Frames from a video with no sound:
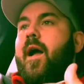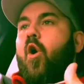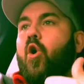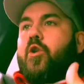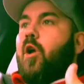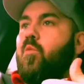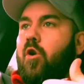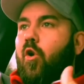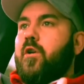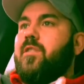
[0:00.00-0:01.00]
I don't
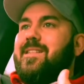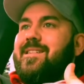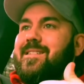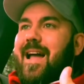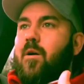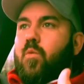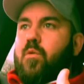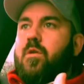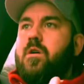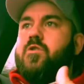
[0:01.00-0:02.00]
like the
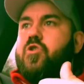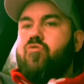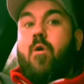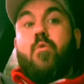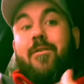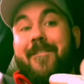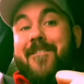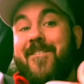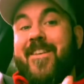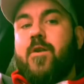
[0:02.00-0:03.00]
sound, stroke,
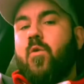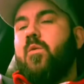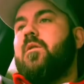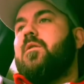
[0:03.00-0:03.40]
feel